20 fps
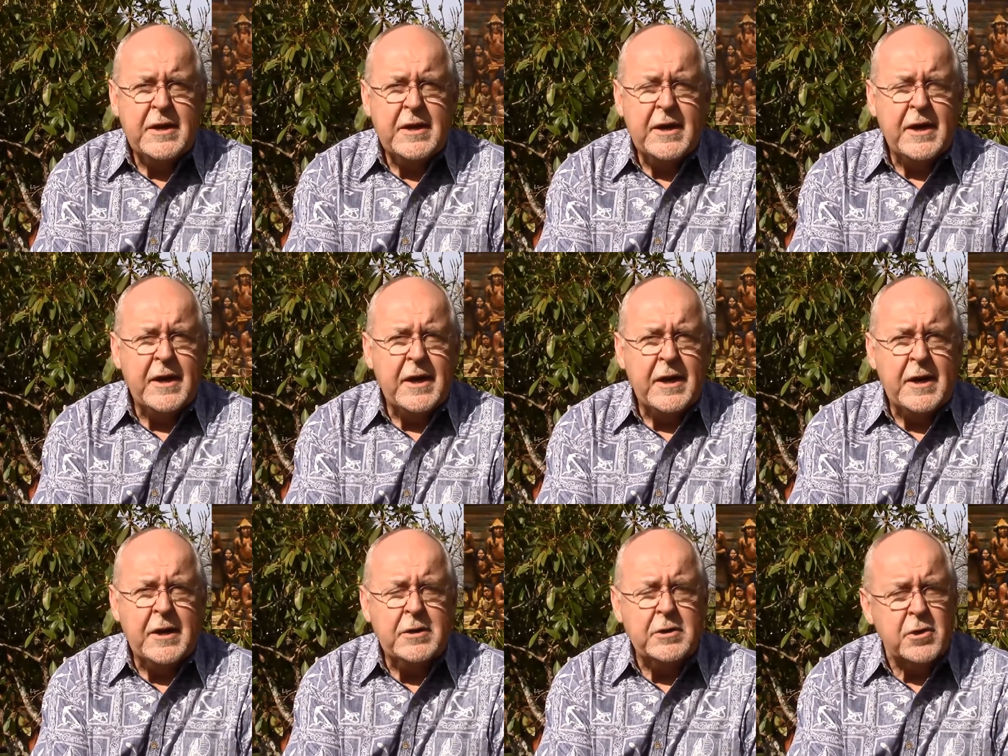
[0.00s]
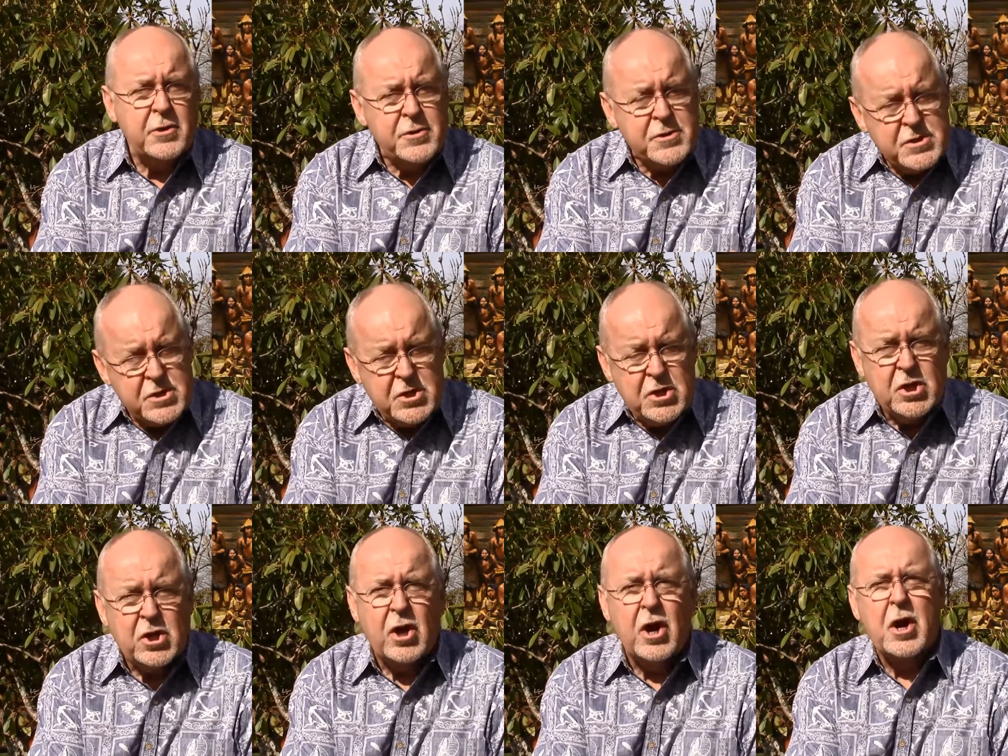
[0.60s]
Lewis
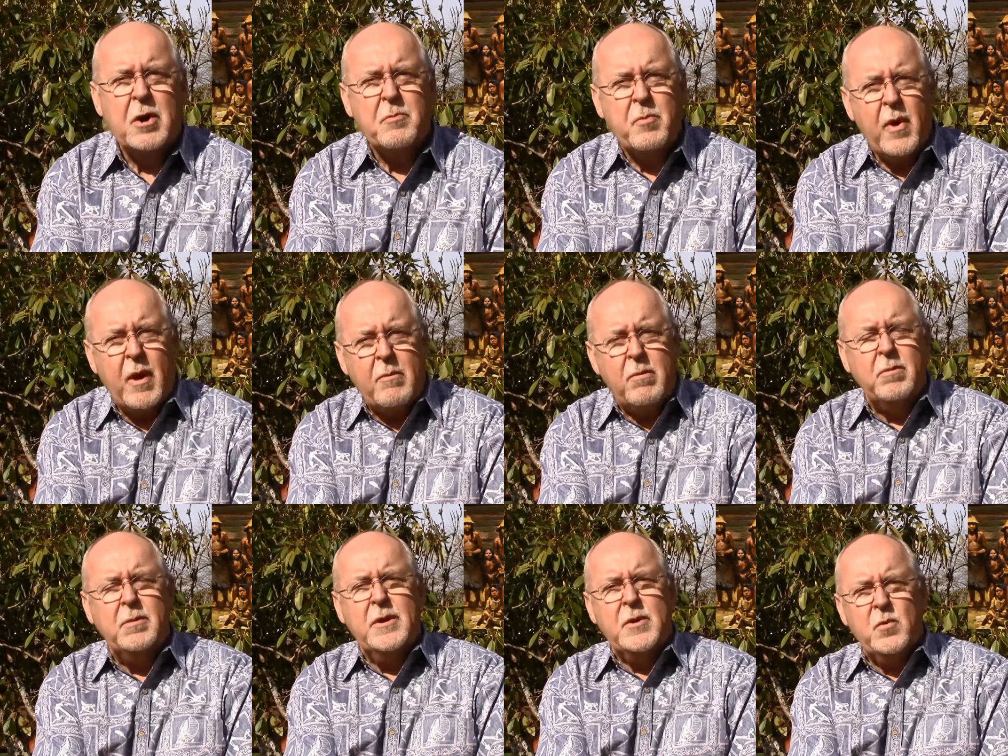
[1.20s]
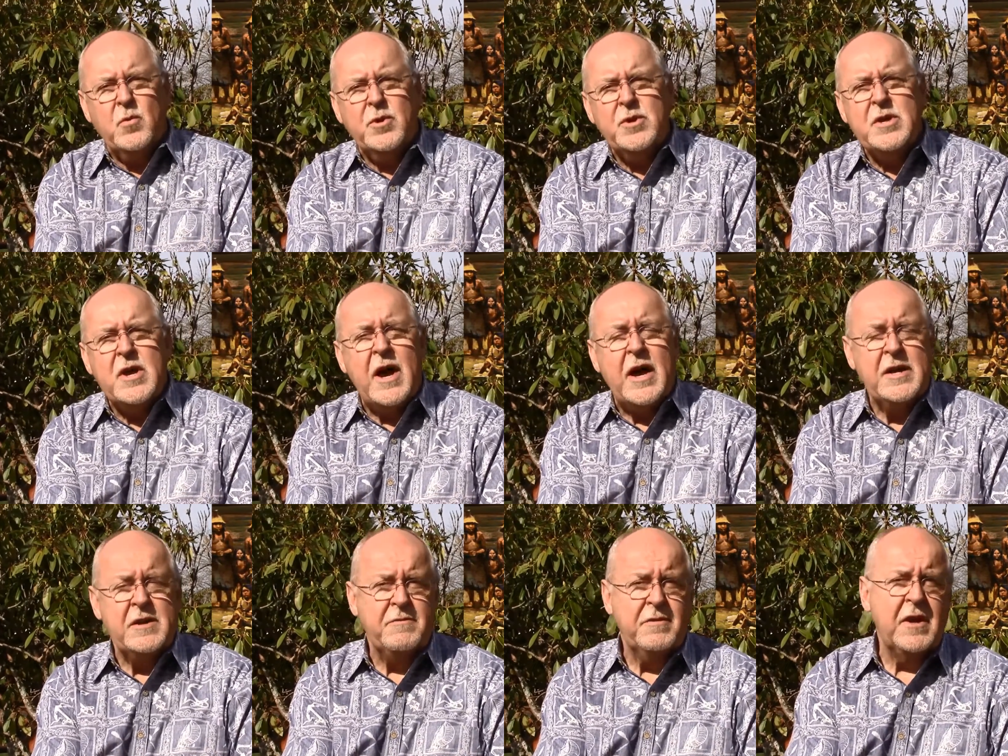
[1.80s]
and Clark probably would
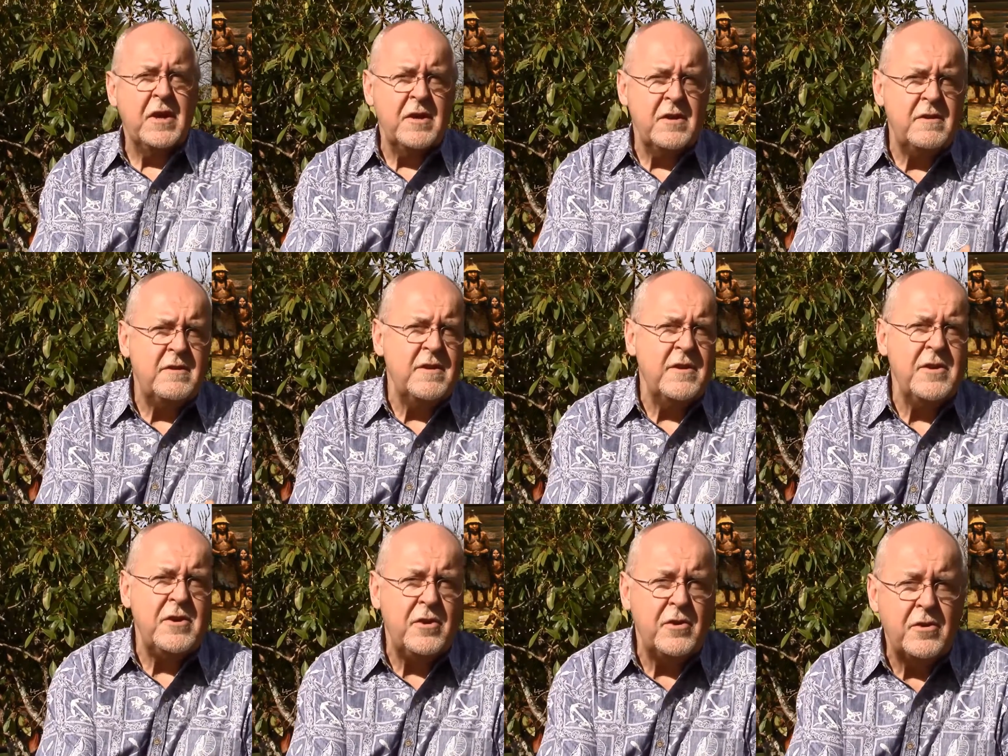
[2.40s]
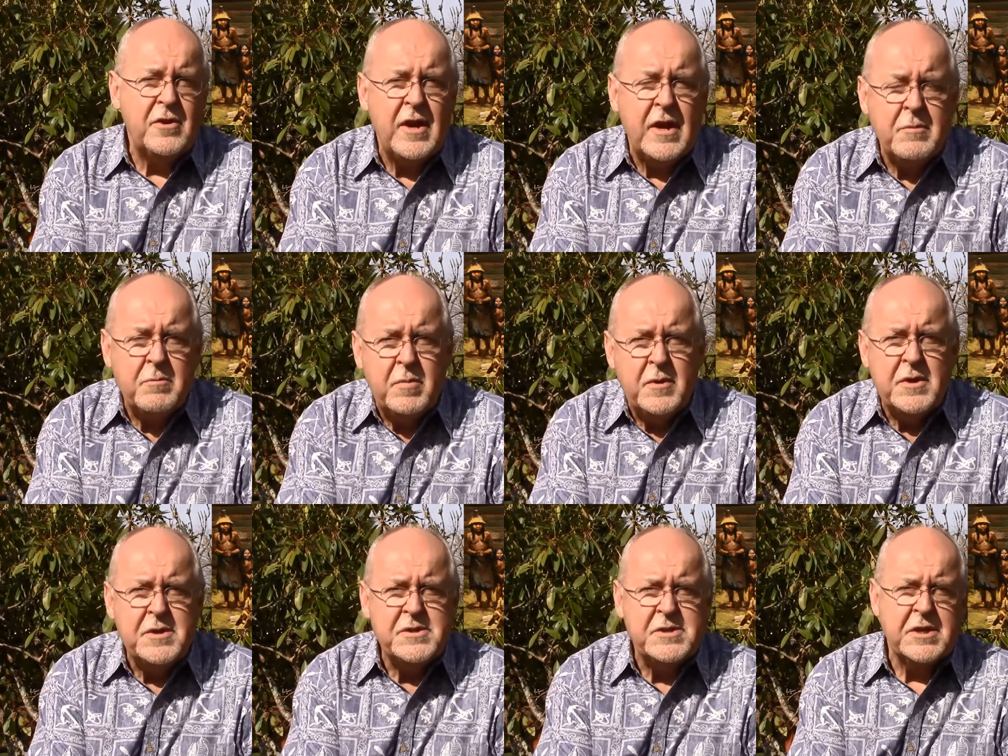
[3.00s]
not have continued and
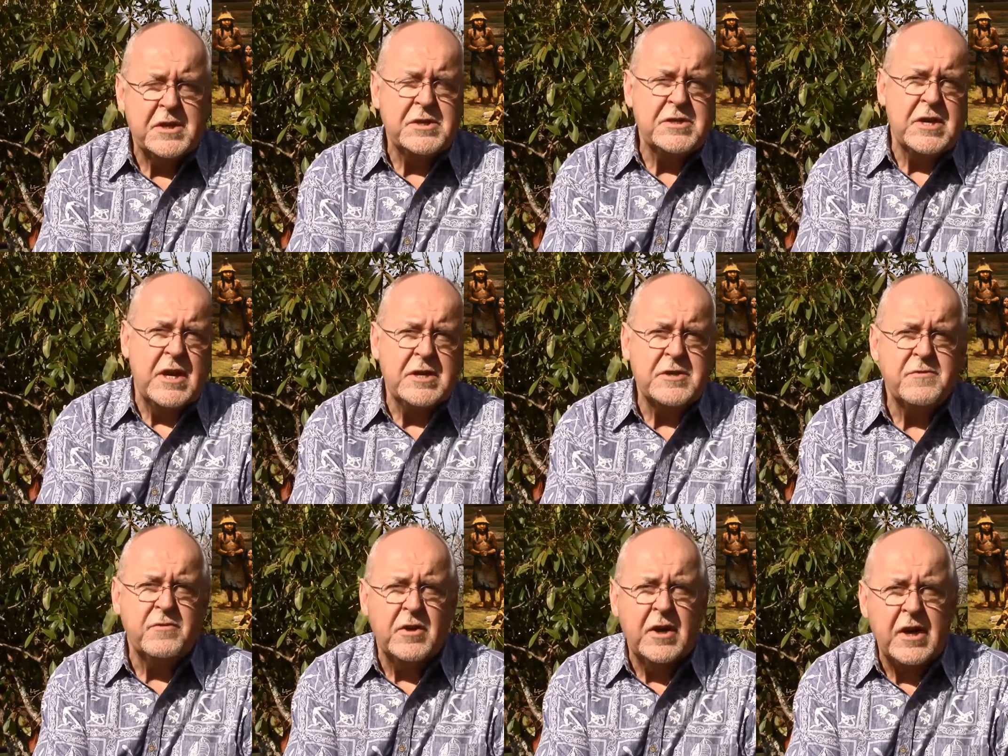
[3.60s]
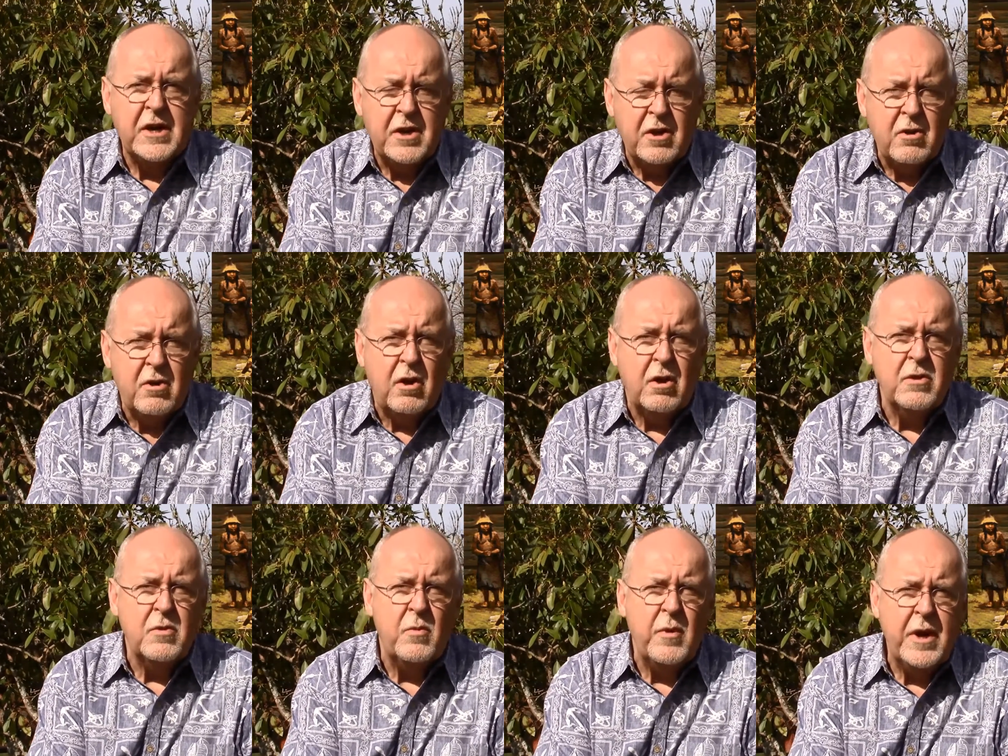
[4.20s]
been successful getting
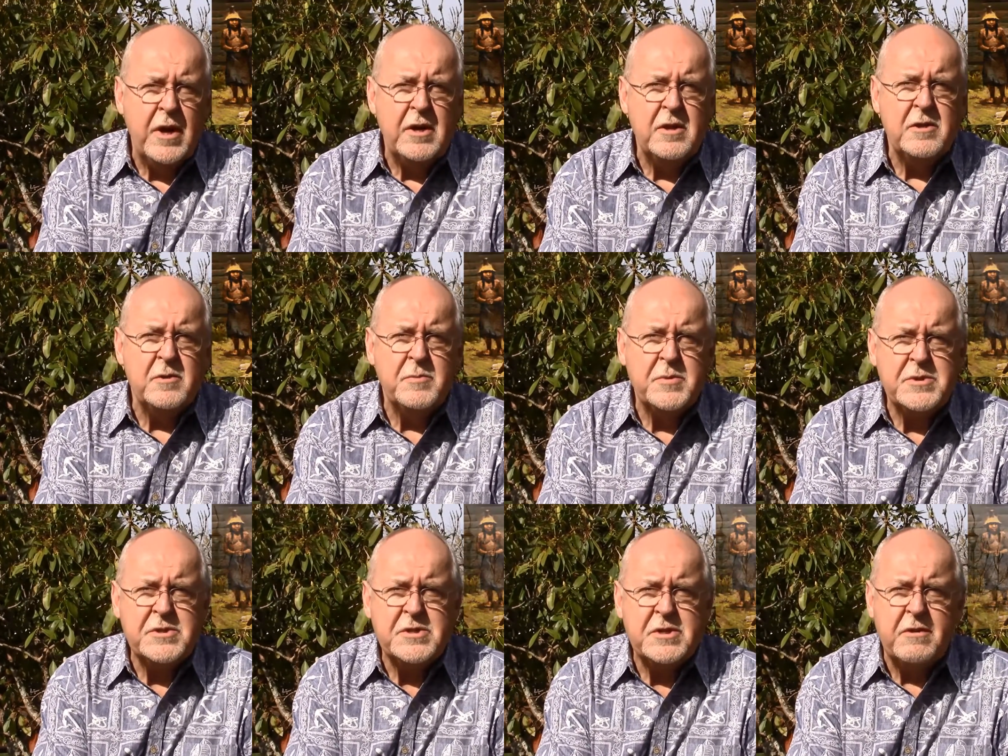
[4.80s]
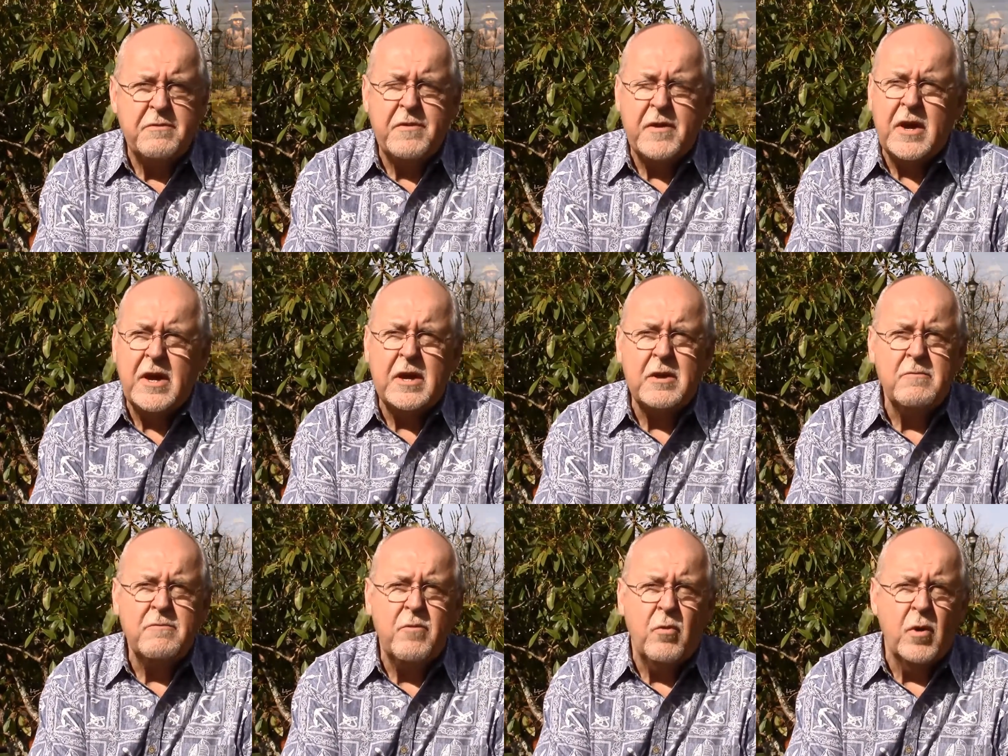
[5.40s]
all the way to the Pacific
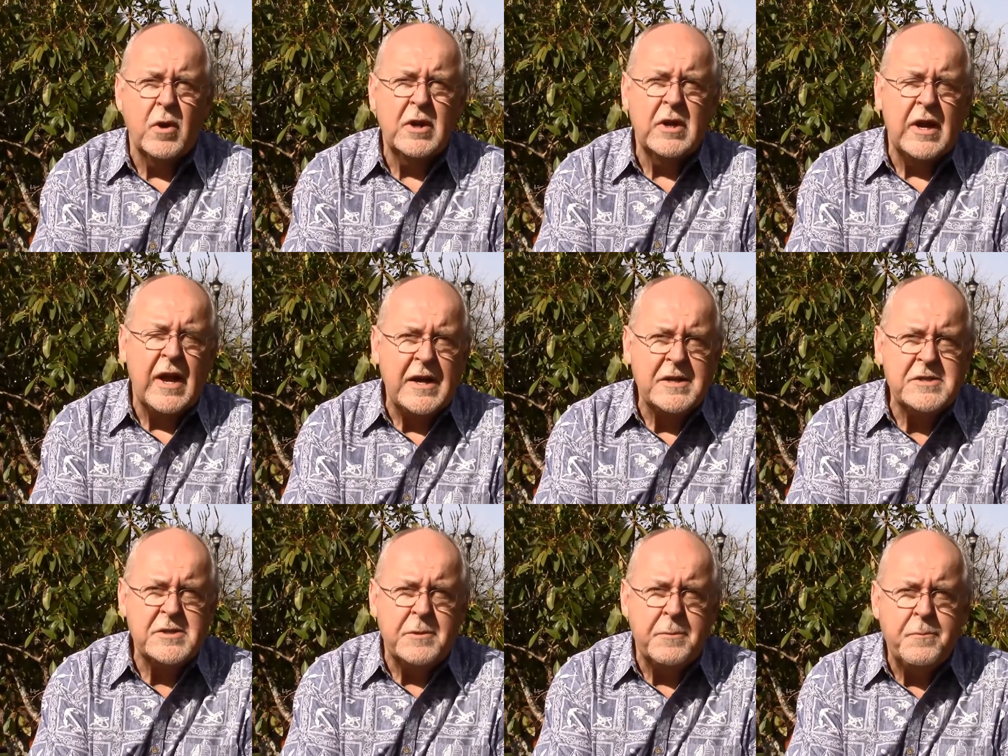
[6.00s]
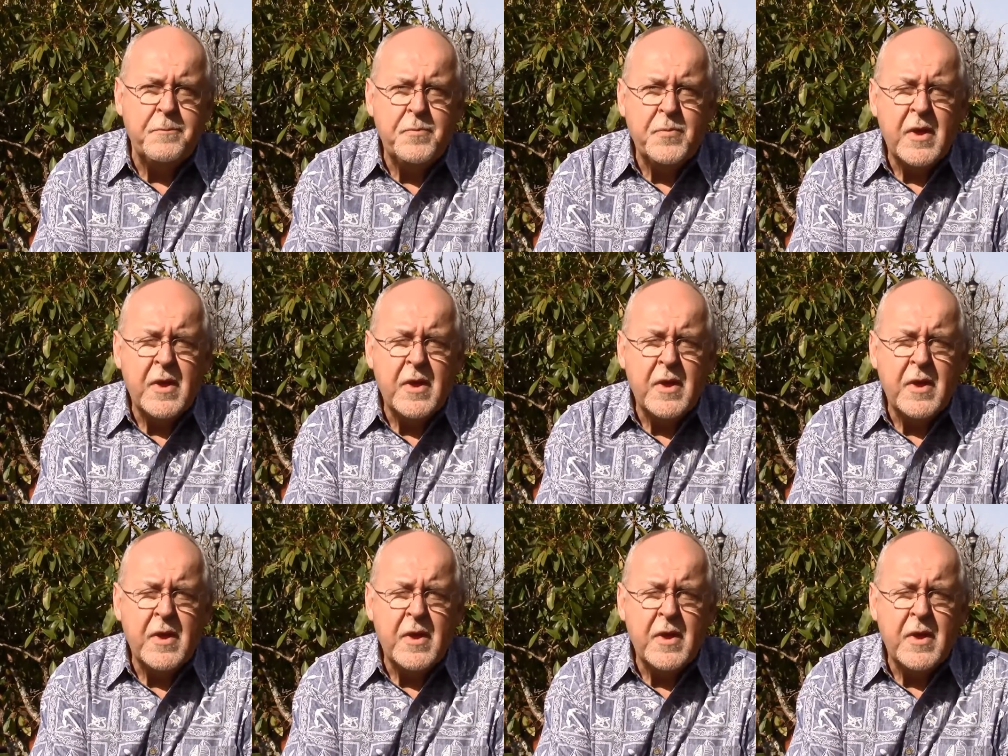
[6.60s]
and Fort Clatsop.